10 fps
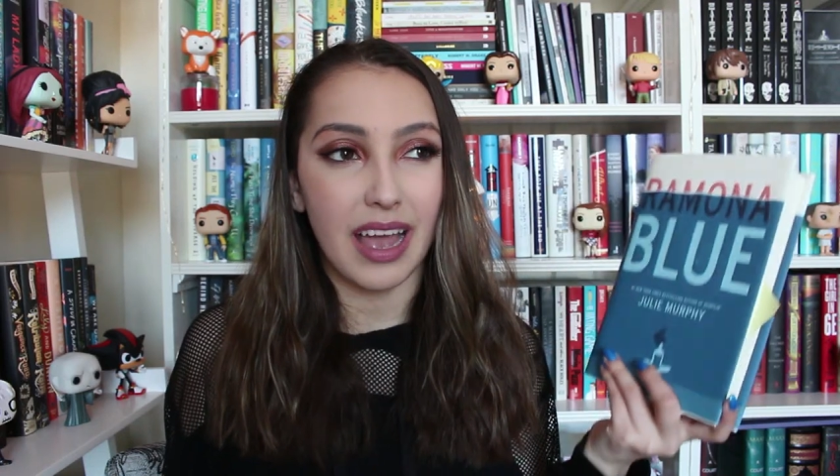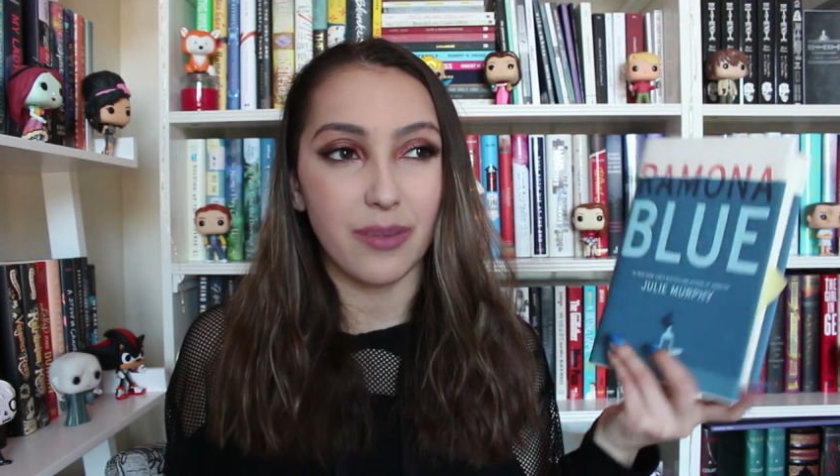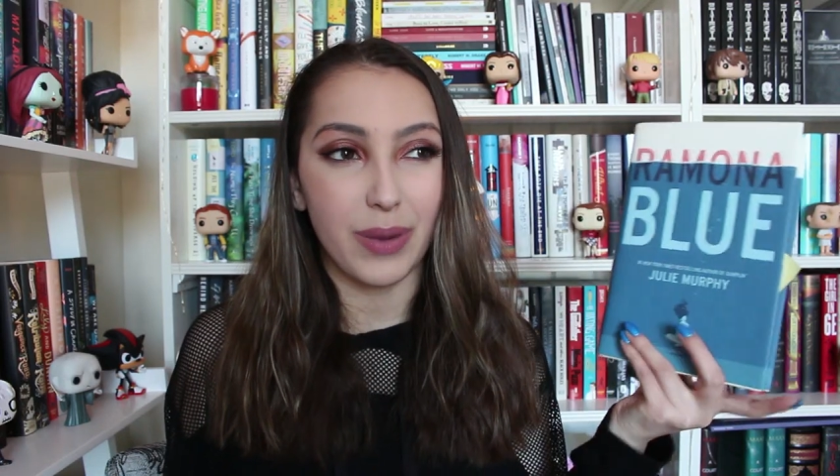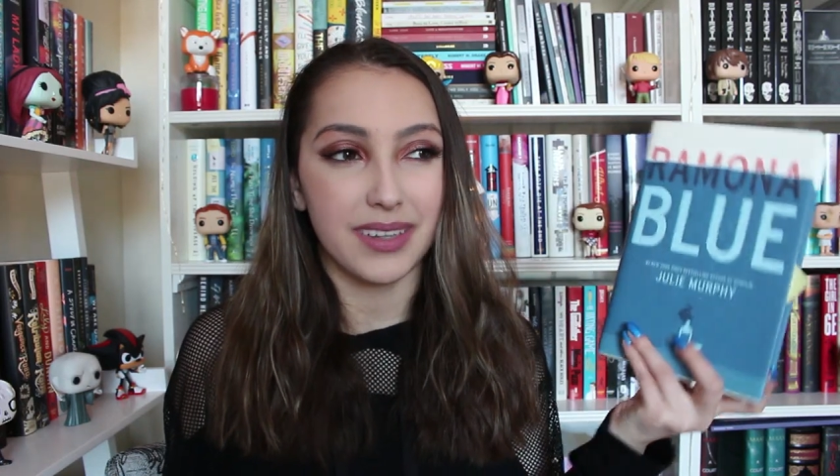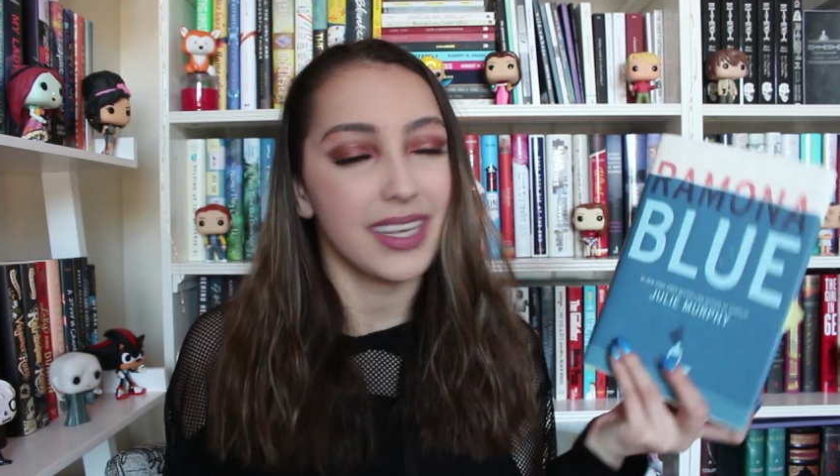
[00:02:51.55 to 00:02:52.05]

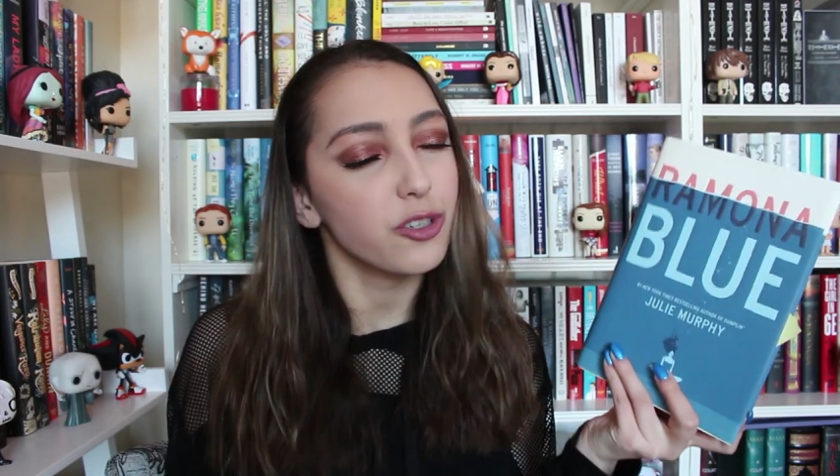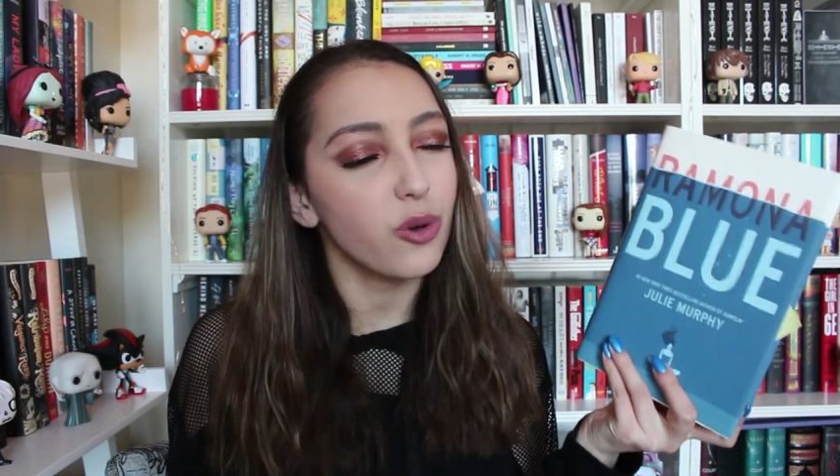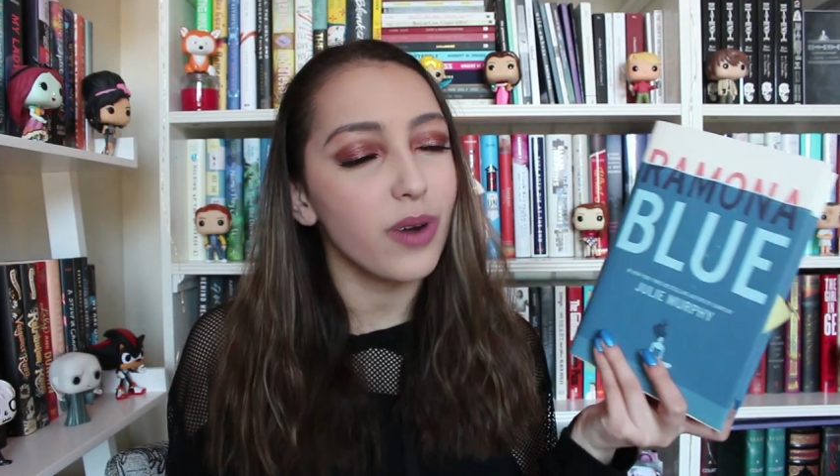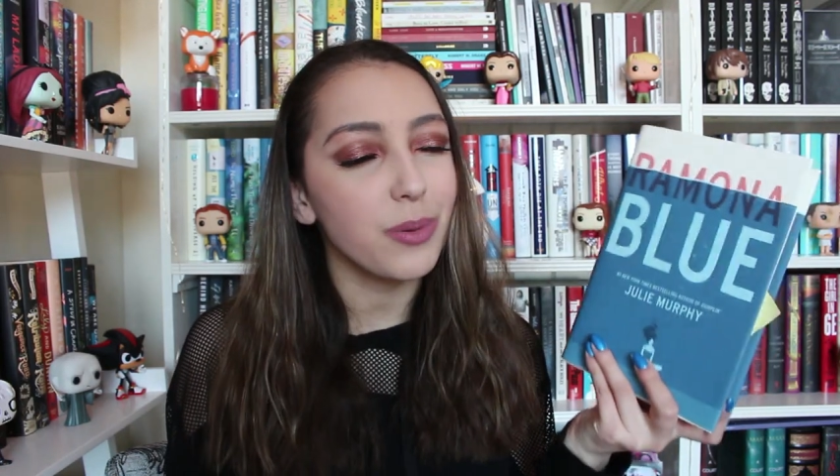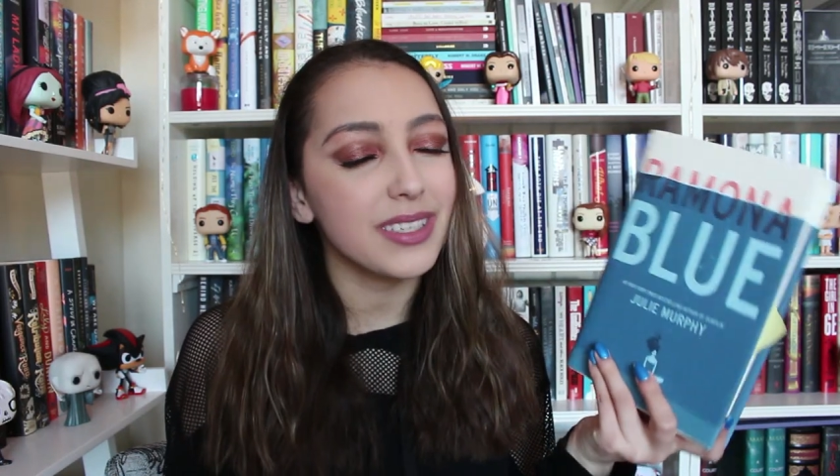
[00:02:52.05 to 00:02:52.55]
has
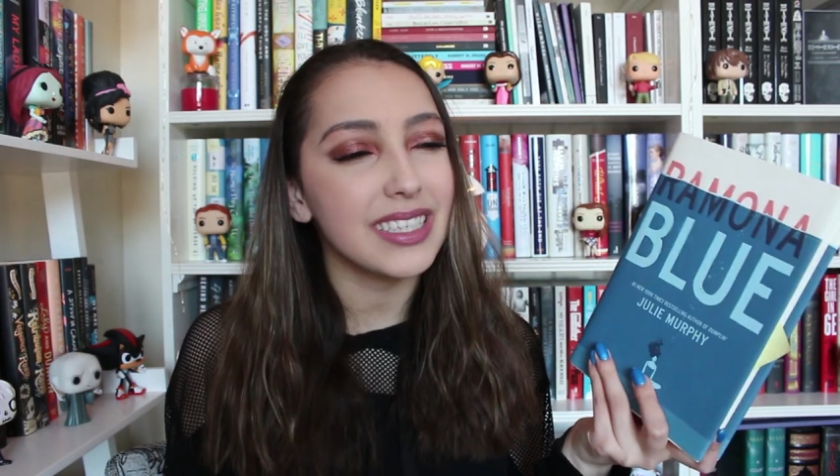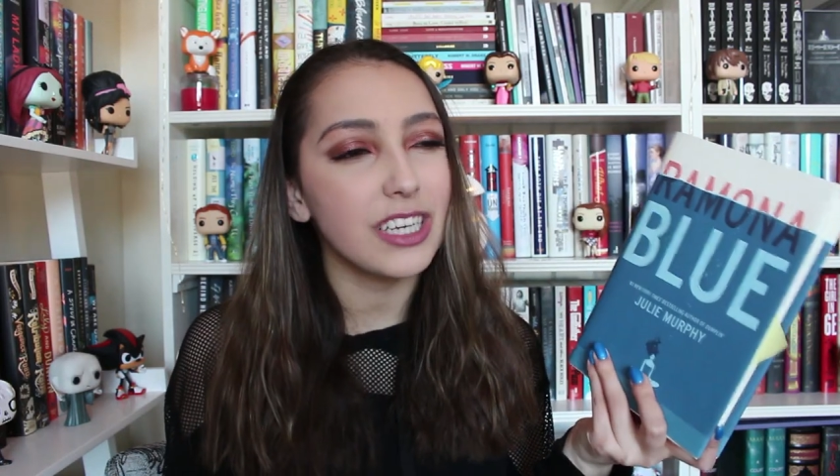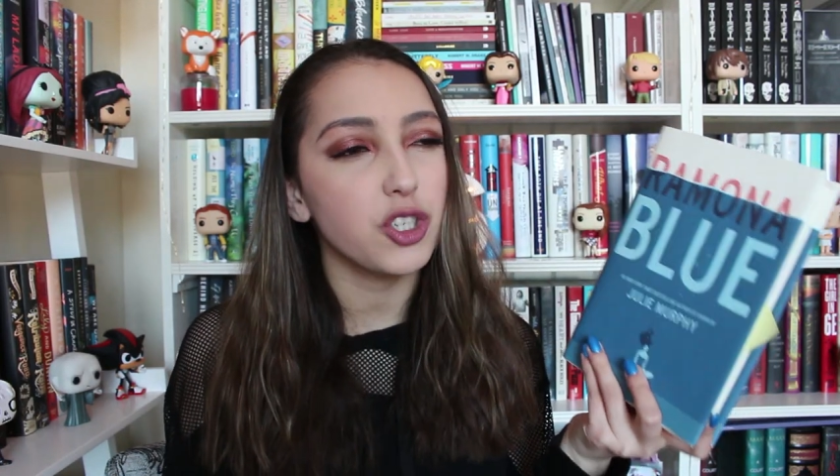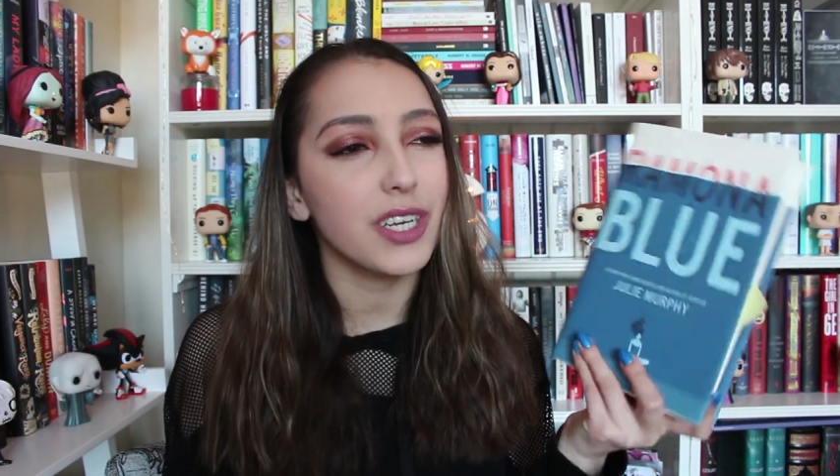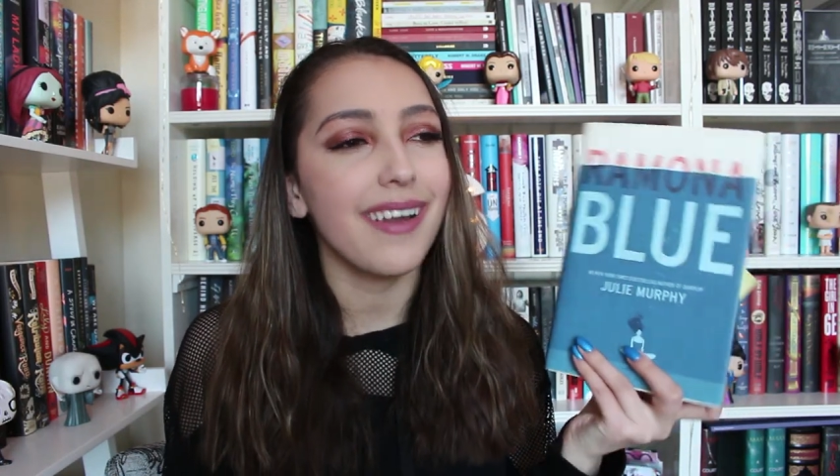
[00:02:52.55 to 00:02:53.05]
bisexual
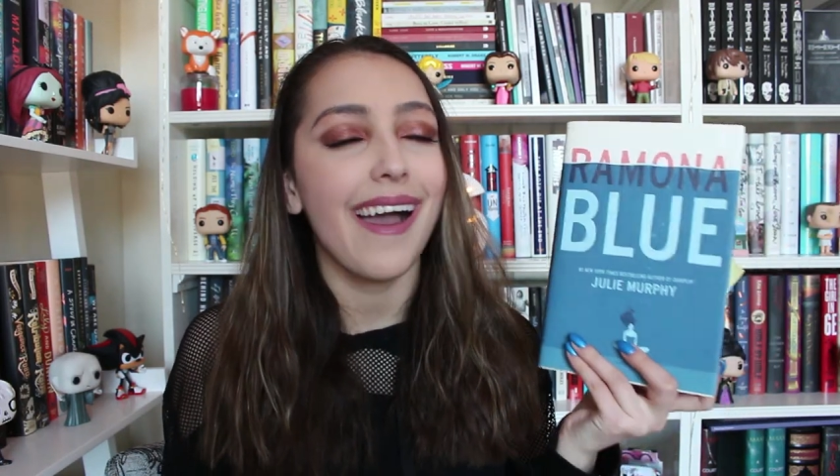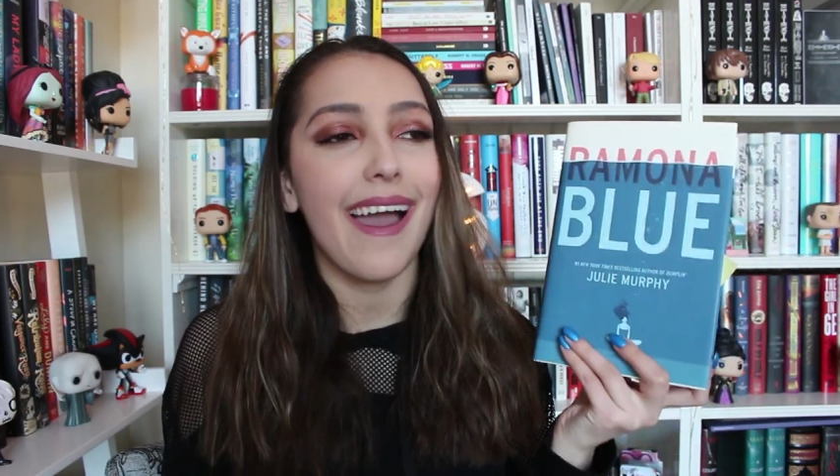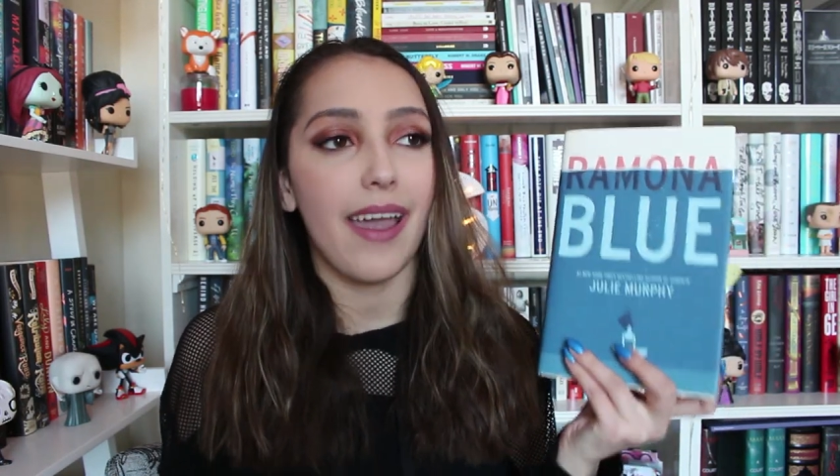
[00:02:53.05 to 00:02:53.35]
representation